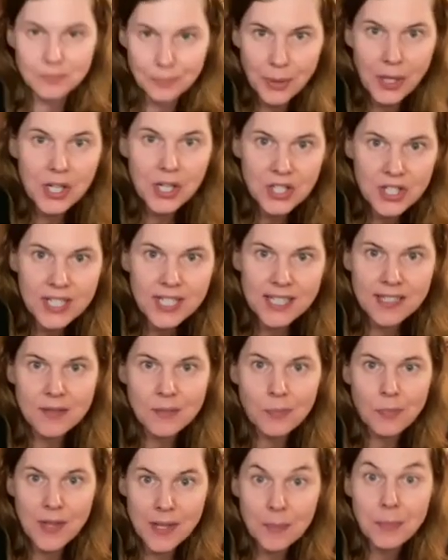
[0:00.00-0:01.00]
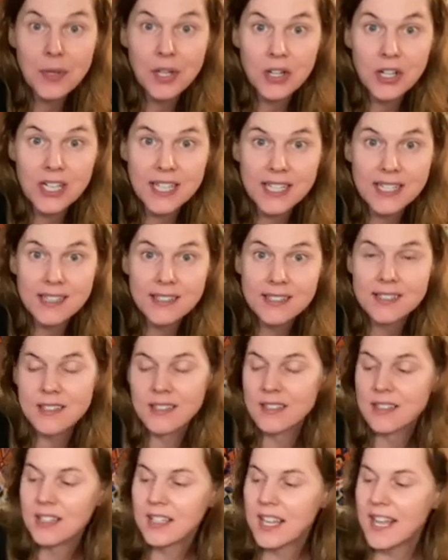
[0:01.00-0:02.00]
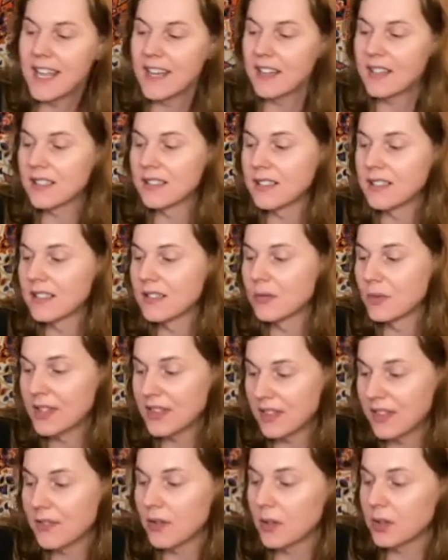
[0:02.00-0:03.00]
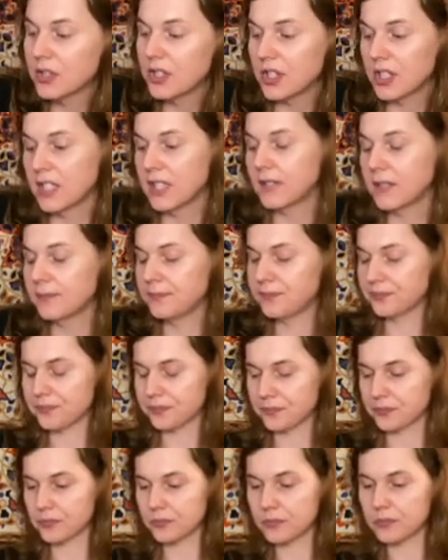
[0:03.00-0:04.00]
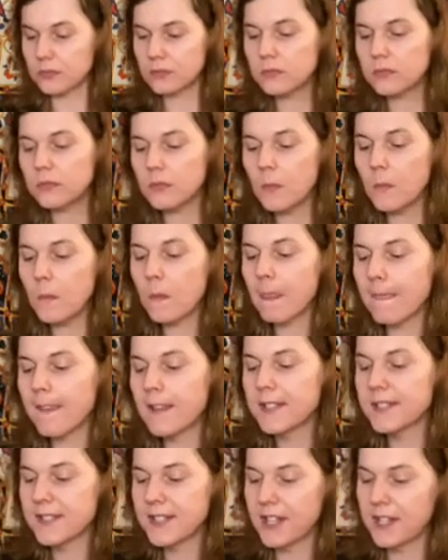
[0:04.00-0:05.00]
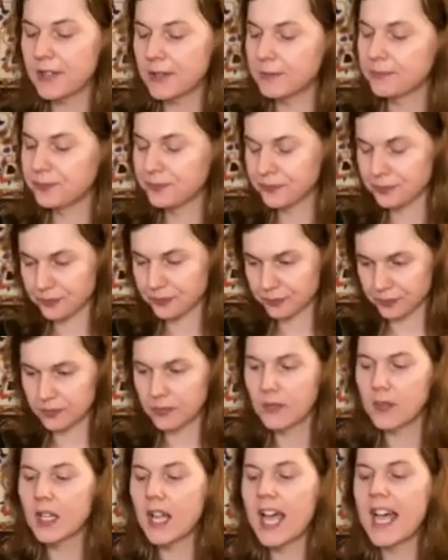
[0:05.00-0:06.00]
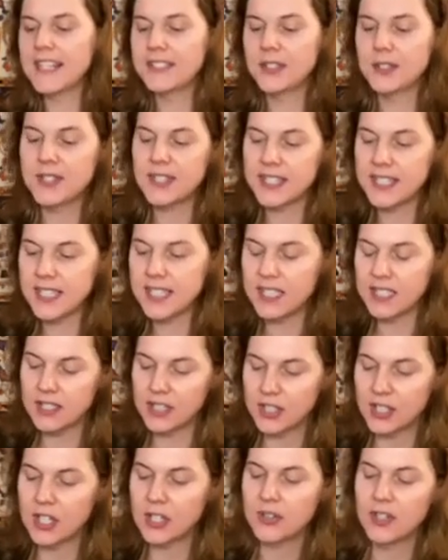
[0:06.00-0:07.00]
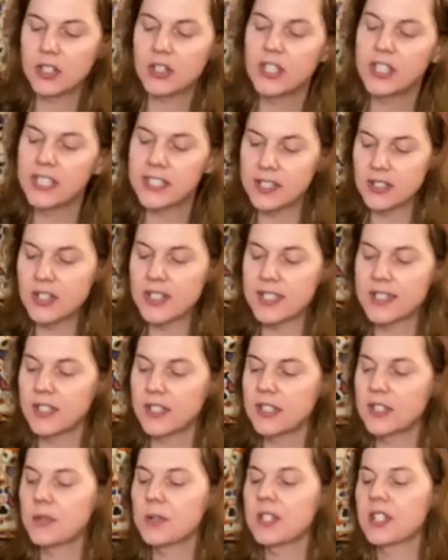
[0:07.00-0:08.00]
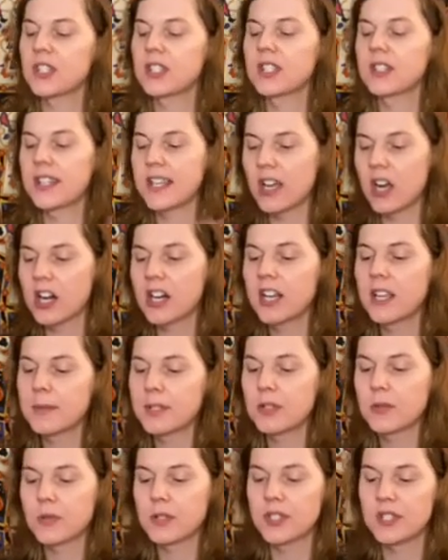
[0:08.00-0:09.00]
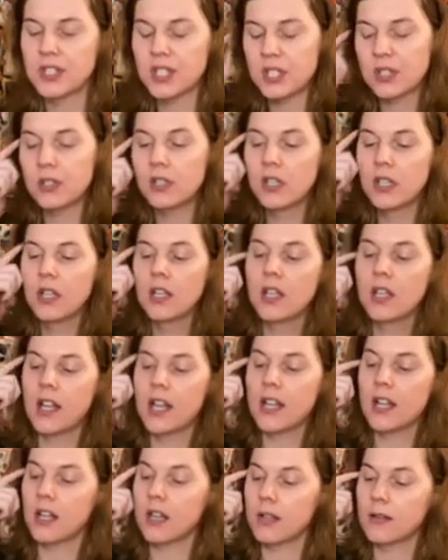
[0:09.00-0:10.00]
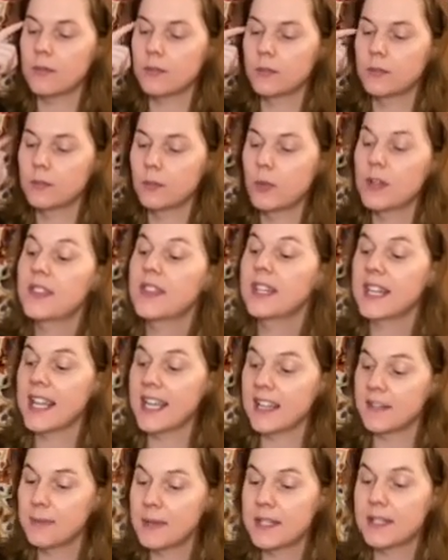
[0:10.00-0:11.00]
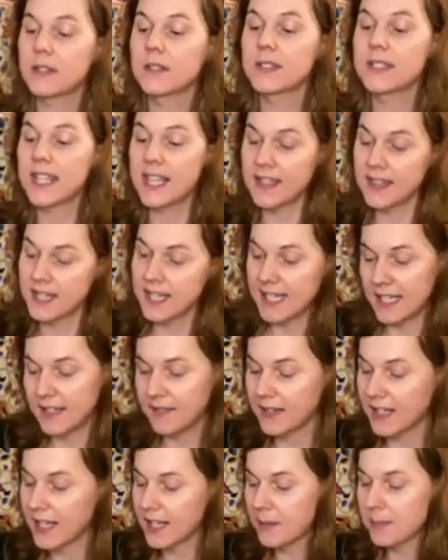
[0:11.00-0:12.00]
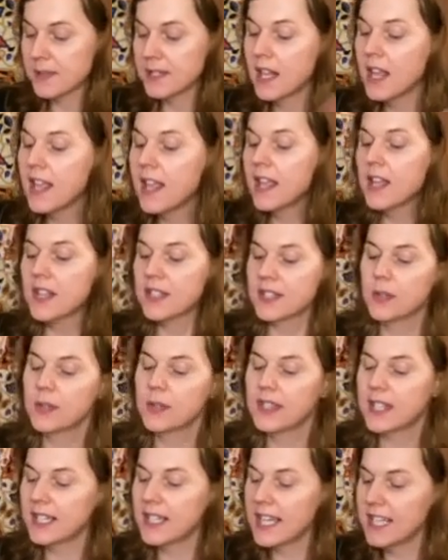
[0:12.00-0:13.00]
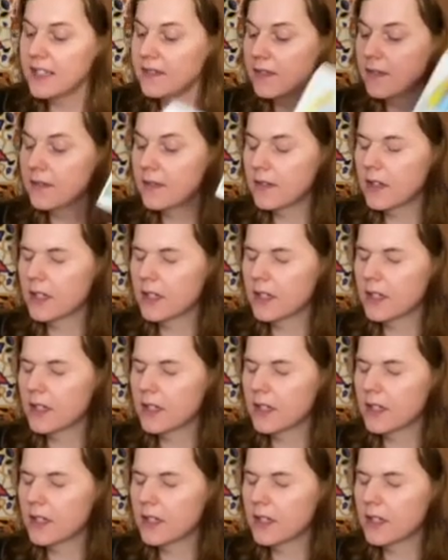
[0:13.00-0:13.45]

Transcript: purging impurities and with the vulture. So I do see, they're learning to trust their intuition. They are coming towards you with the Knight of Pentacles and the Knight of Cups. So with the